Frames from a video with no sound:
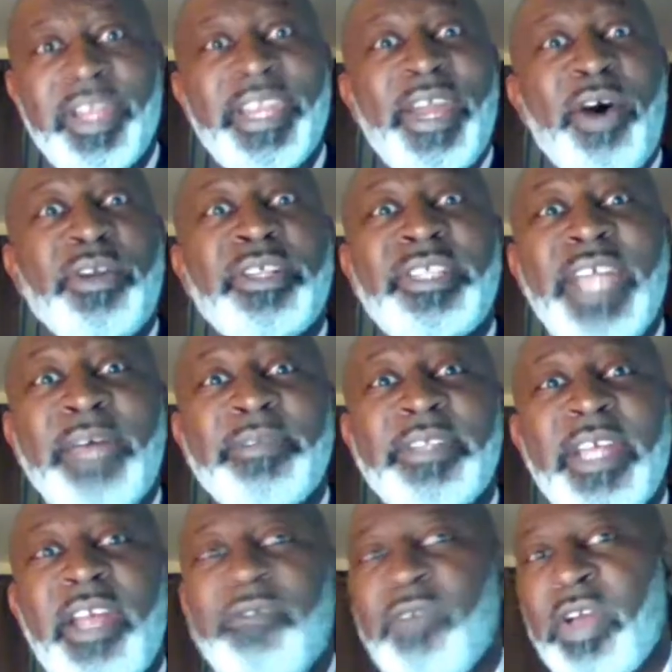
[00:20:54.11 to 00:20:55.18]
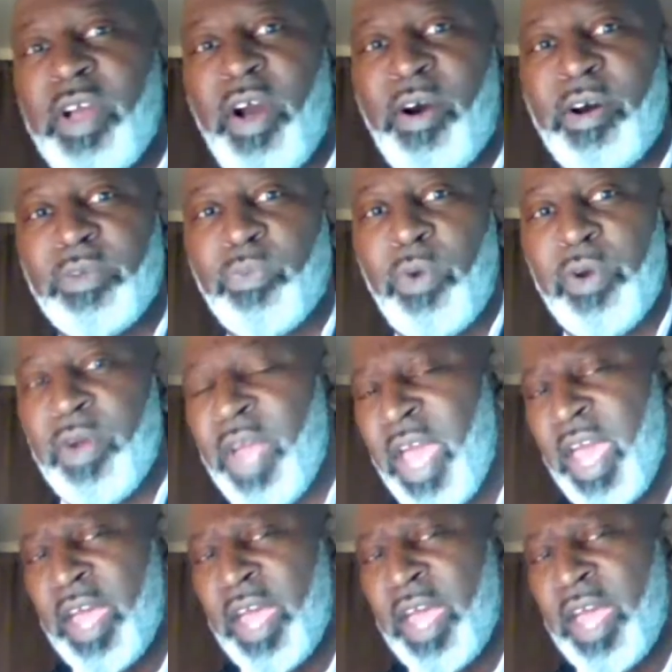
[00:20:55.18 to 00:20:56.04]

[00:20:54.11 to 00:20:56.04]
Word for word: Notice I'm saying from God's word.